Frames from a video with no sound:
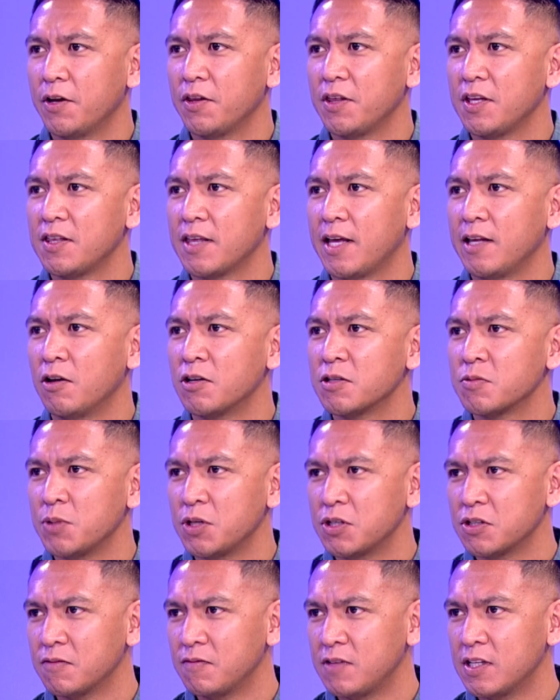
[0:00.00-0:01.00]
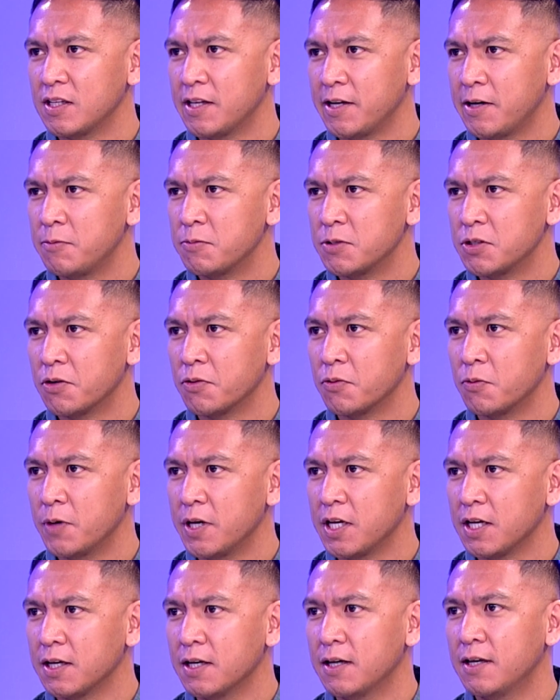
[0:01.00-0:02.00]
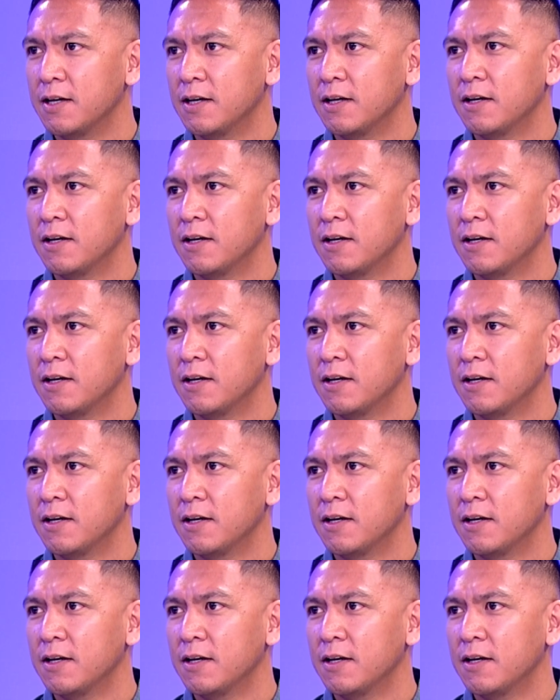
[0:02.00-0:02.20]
I don't think they lost because of Dill Leonard was on the wing.